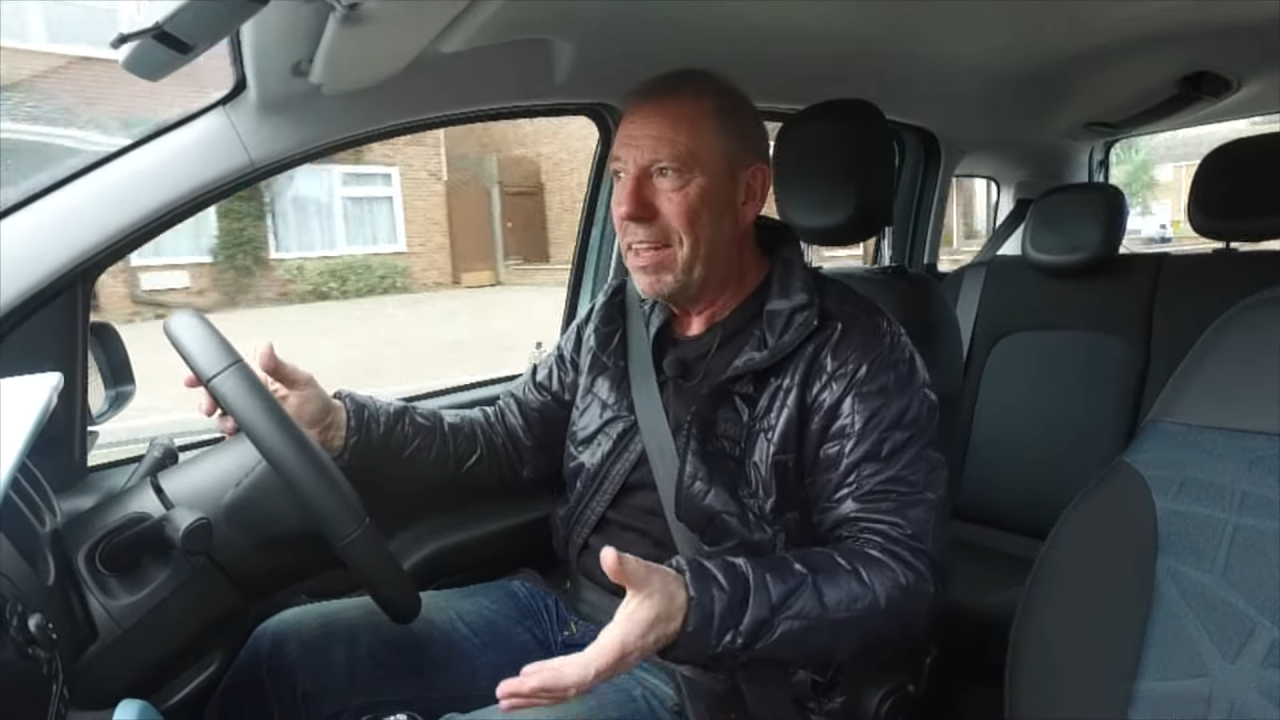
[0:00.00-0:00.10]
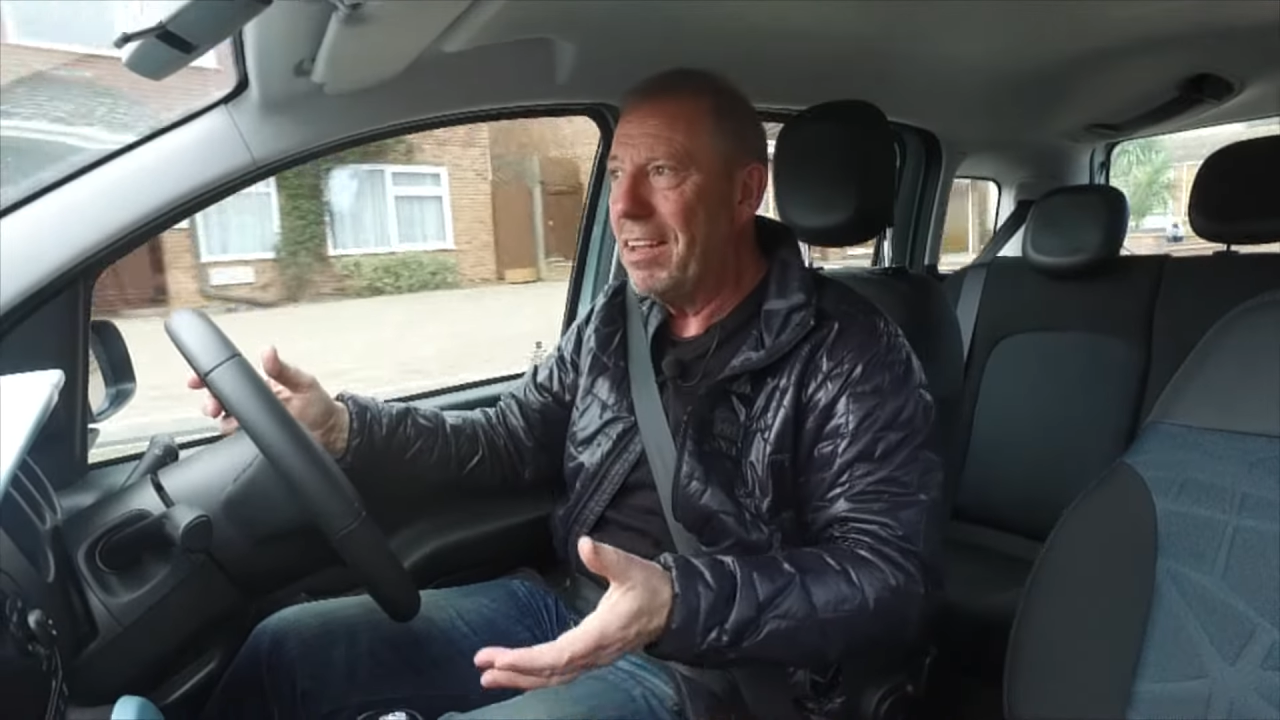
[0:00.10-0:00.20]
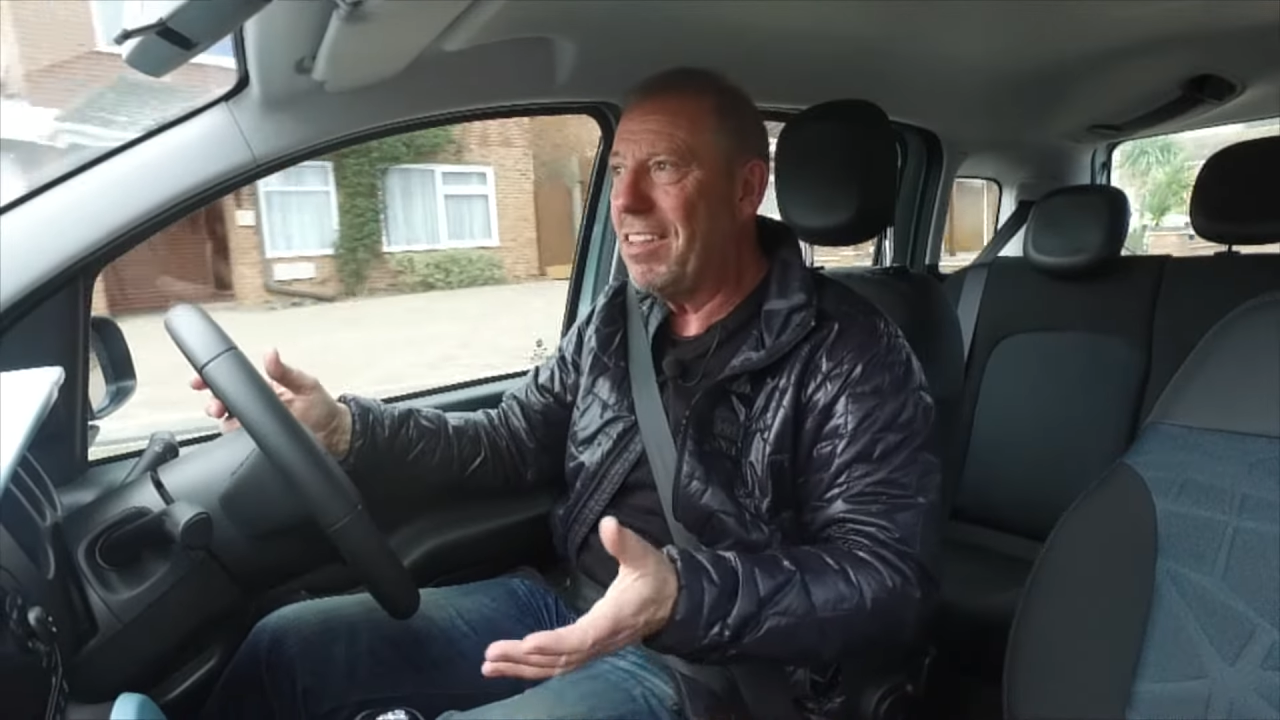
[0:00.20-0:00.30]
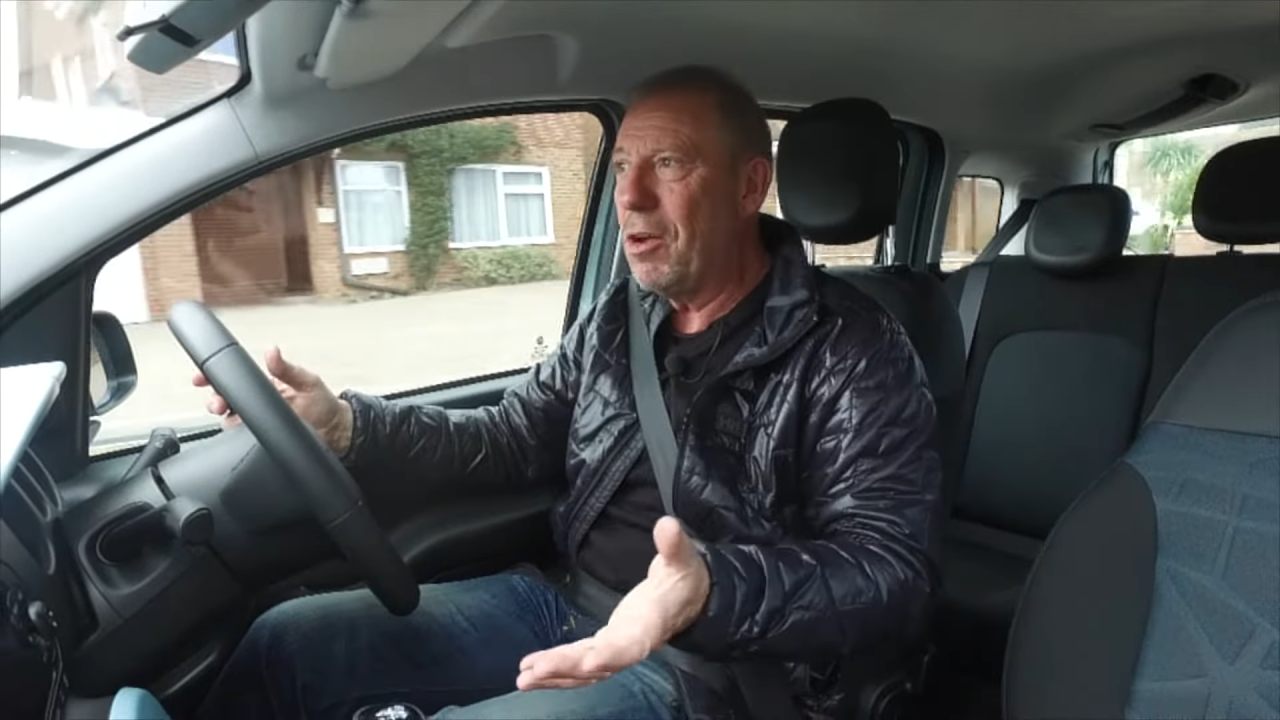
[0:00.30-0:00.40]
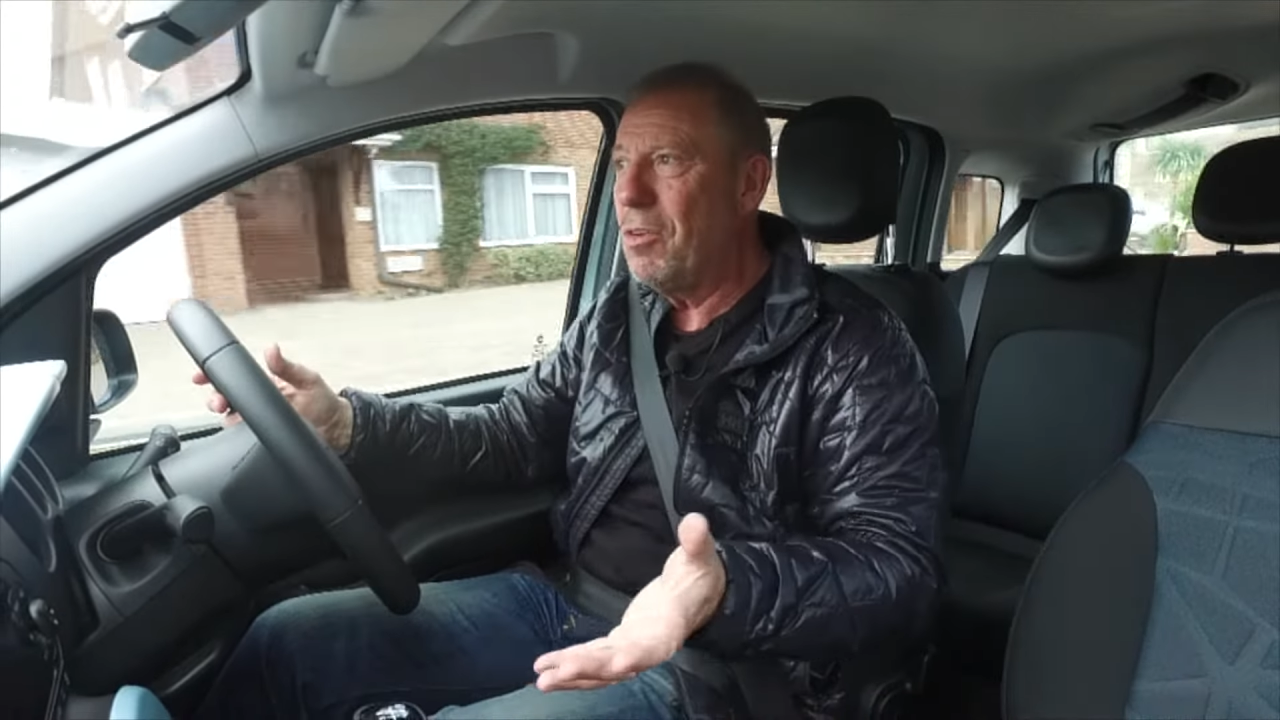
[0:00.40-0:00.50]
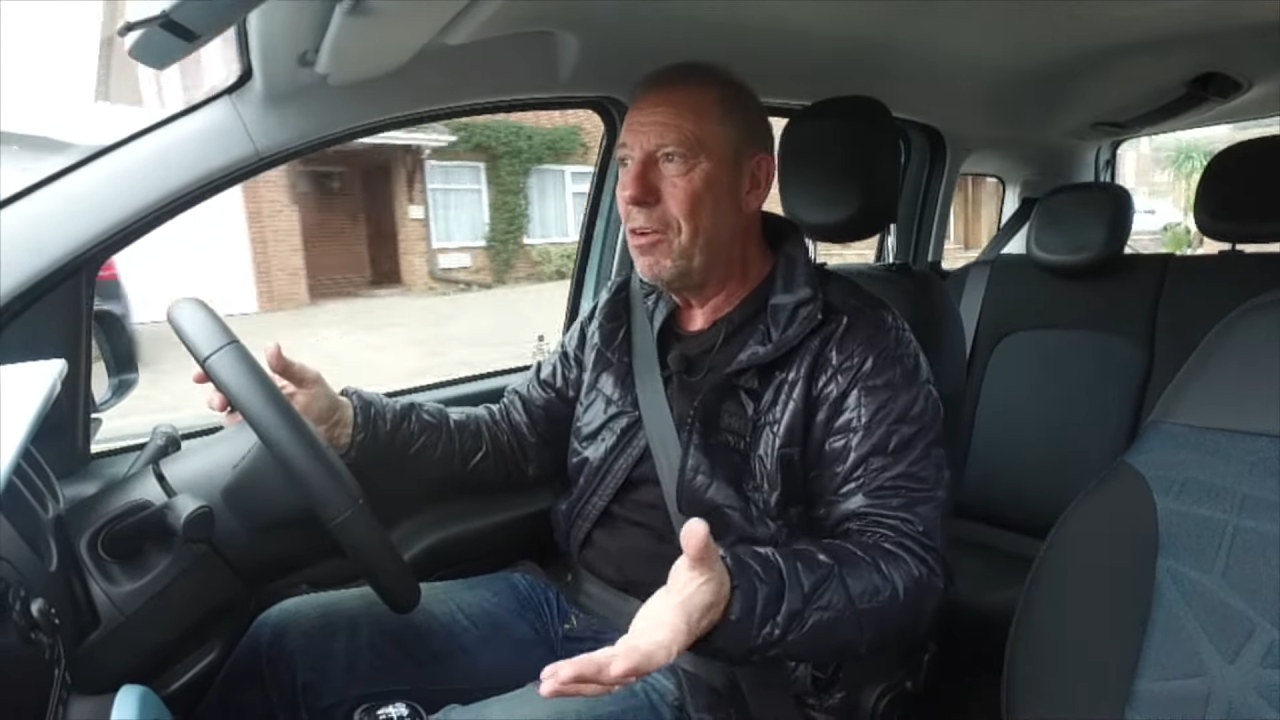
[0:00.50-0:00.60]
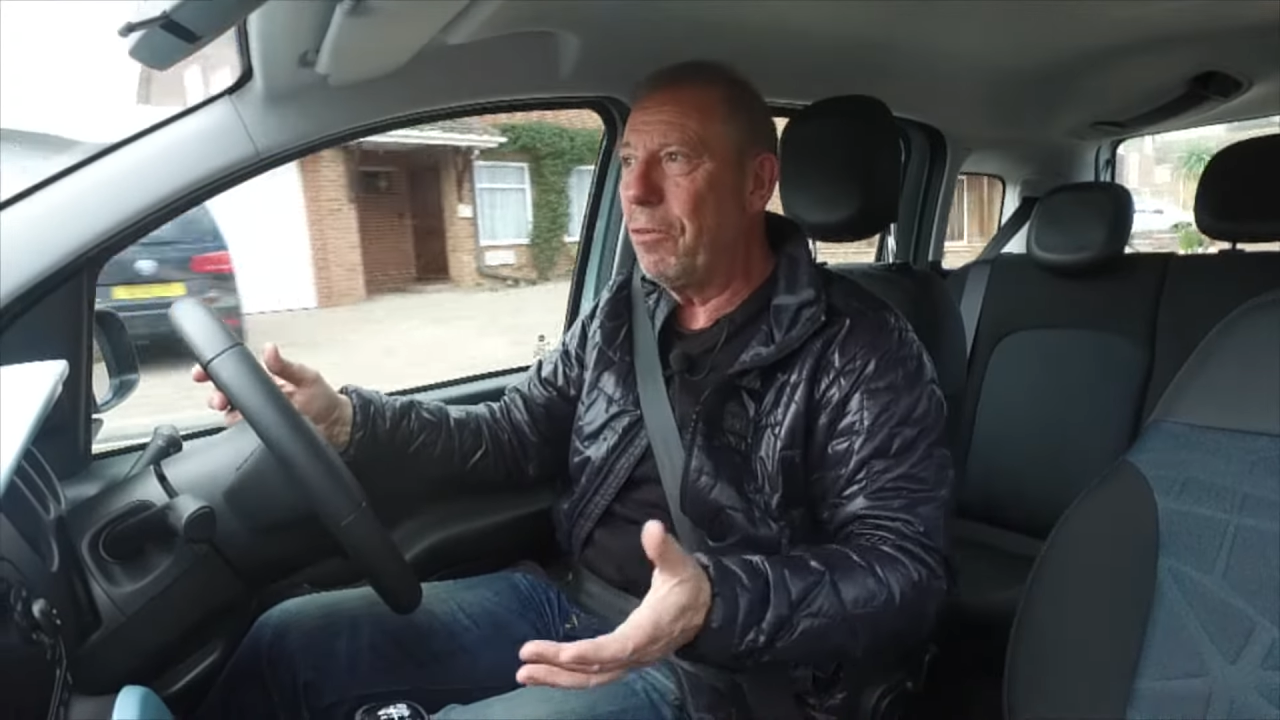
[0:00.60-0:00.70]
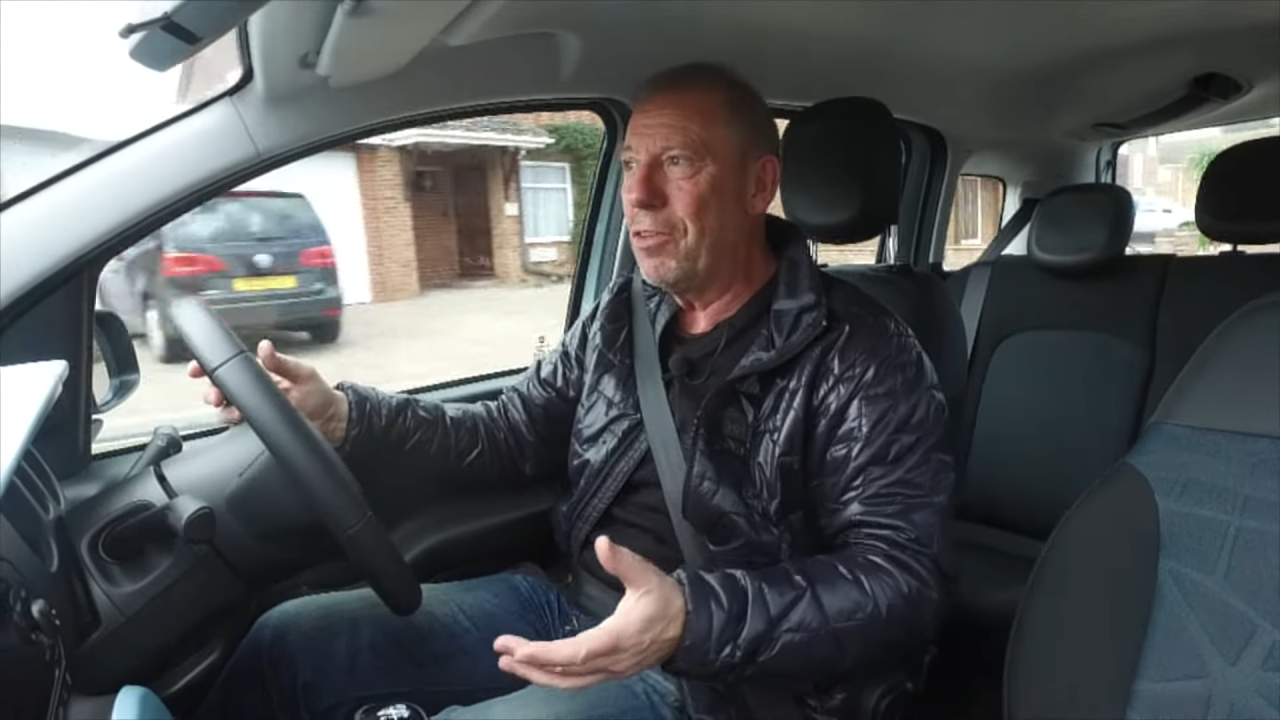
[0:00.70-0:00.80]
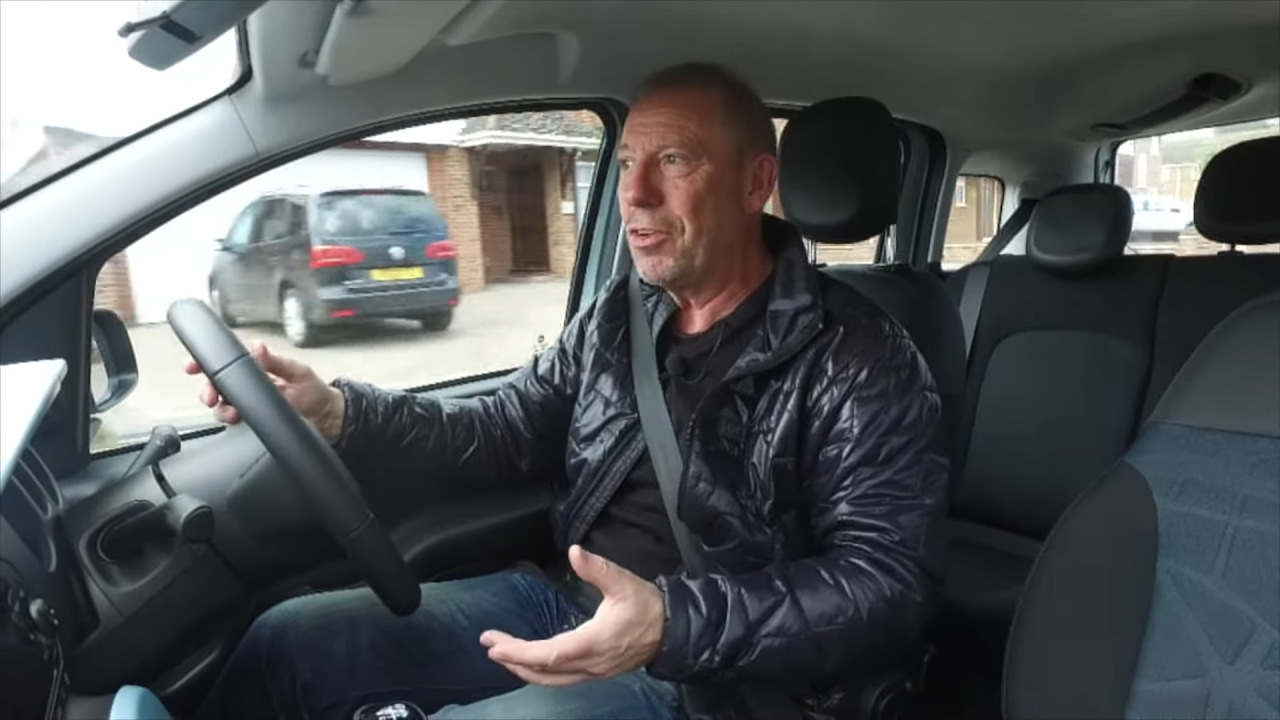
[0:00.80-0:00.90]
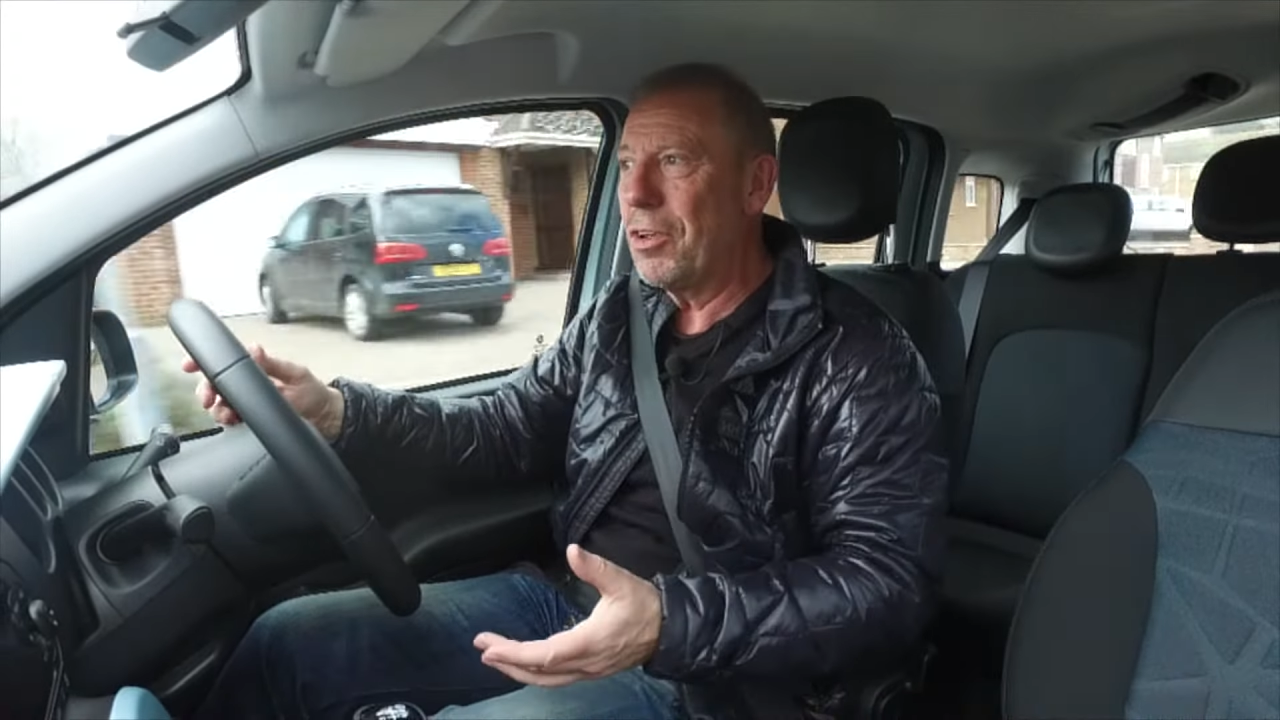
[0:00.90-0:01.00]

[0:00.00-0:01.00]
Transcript: It's no difference.